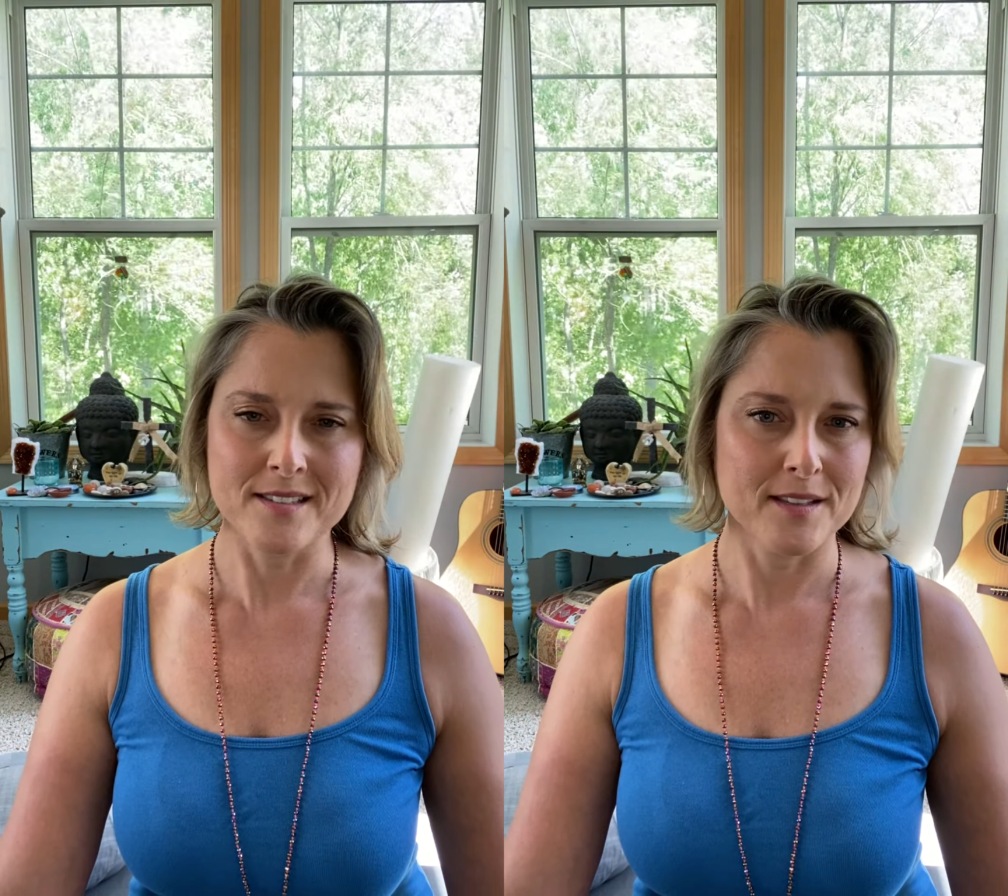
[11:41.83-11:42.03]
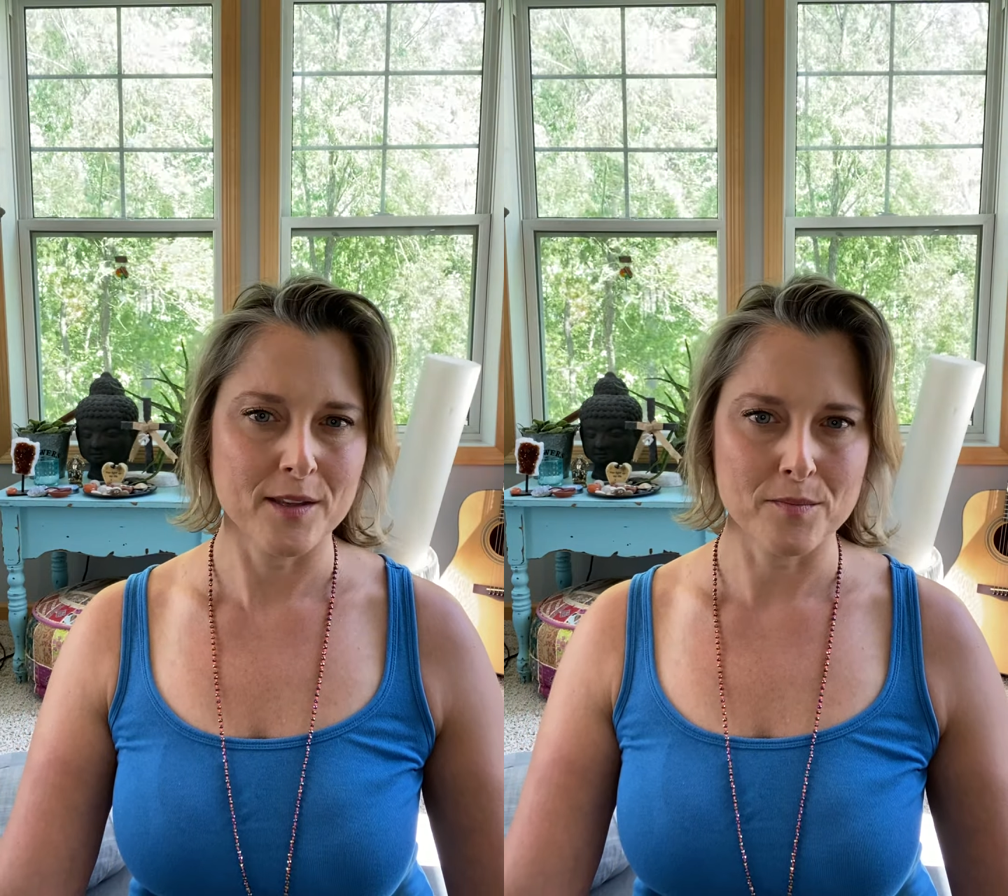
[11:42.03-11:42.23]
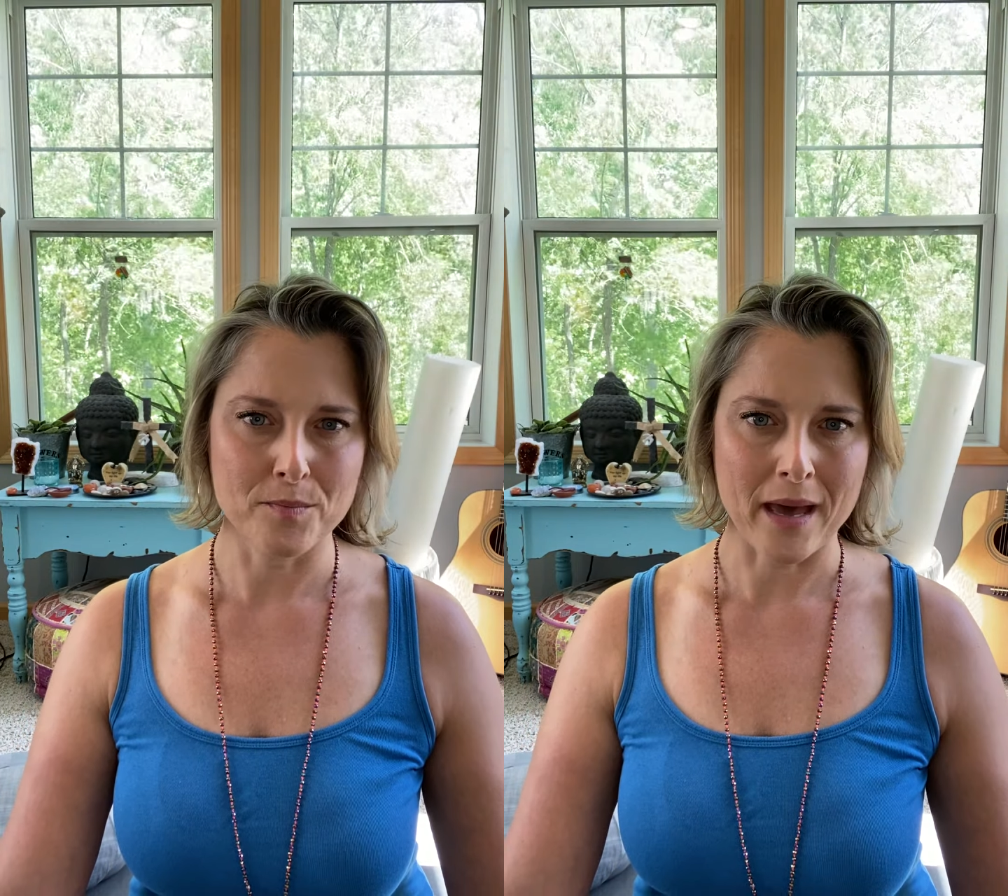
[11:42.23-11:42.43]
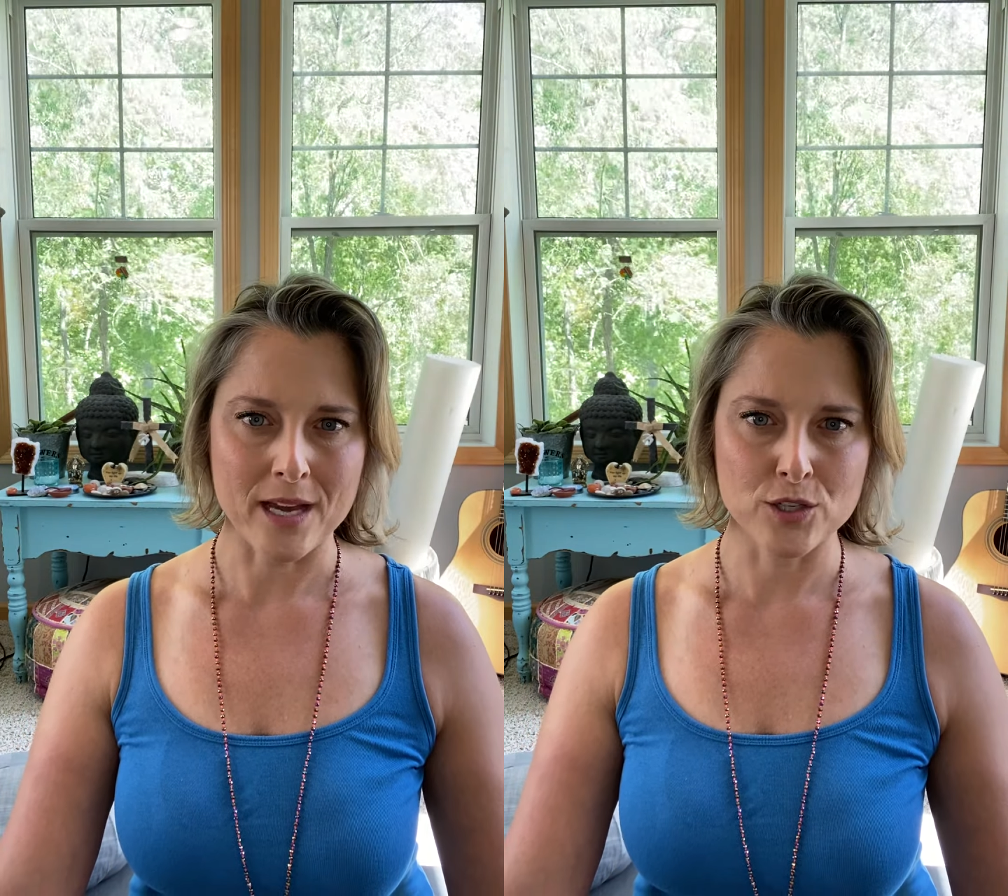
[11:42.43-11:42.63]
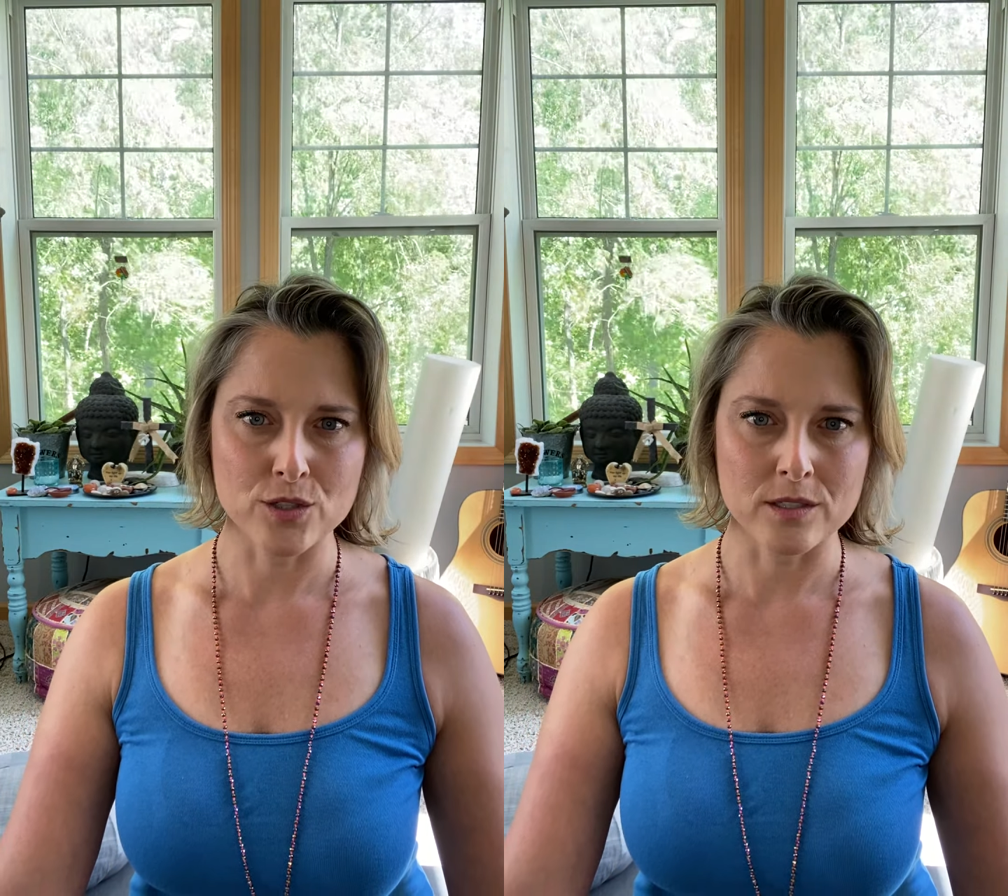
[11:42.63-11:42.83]
and
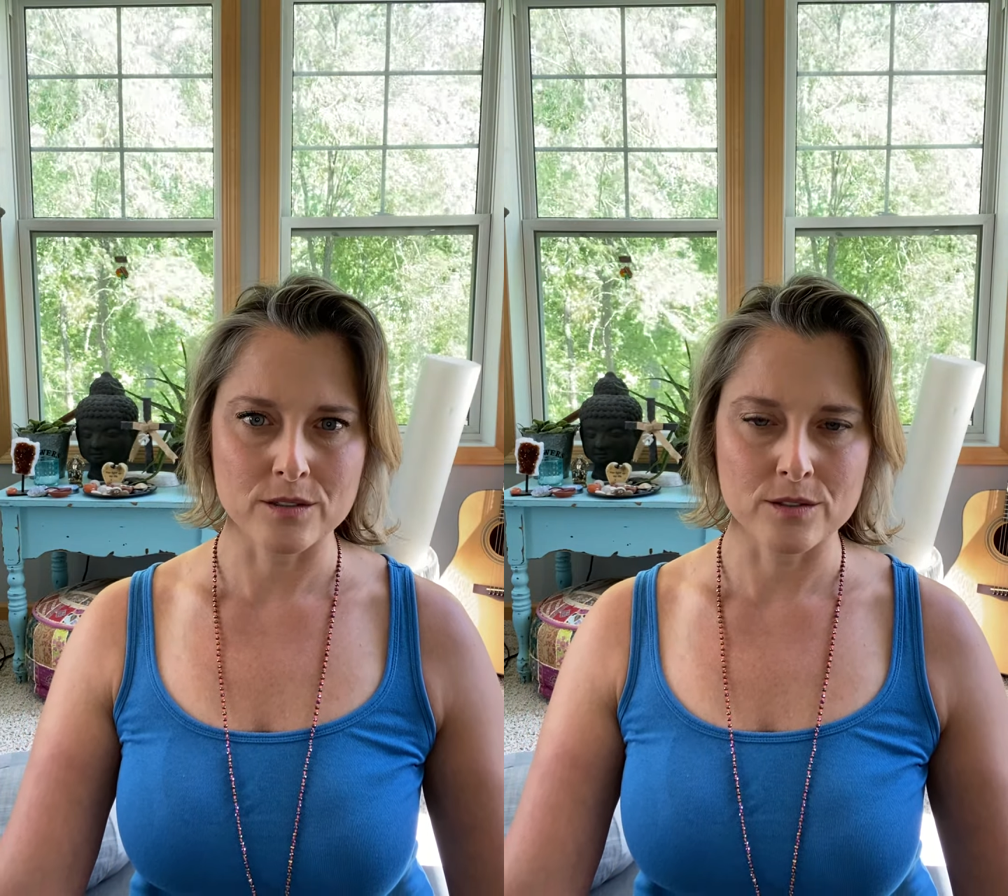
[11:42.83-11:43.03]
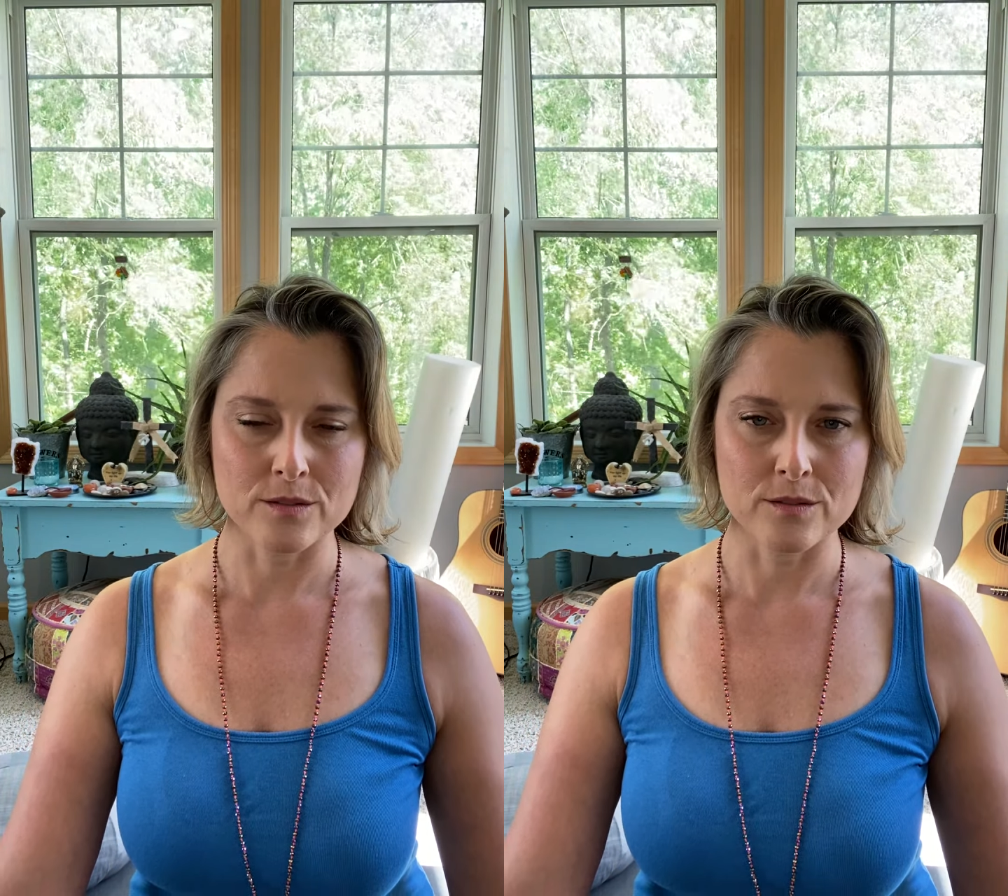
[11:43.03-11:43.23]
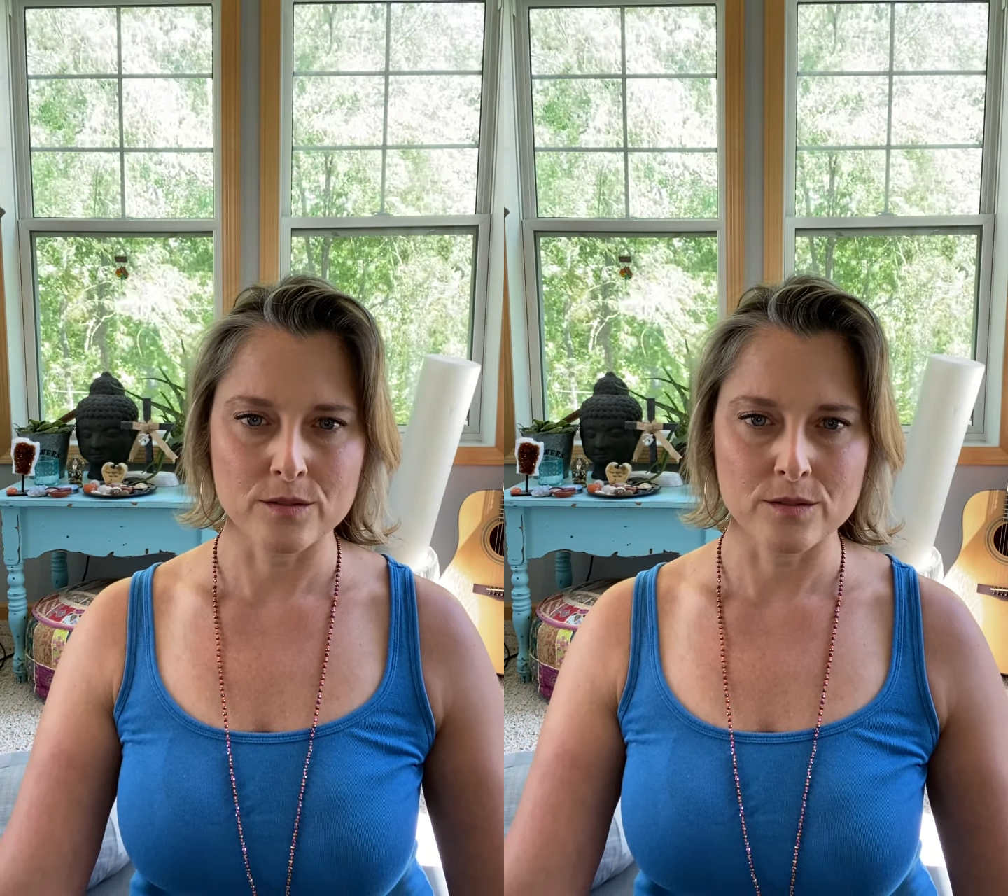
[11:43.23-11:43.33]
compassion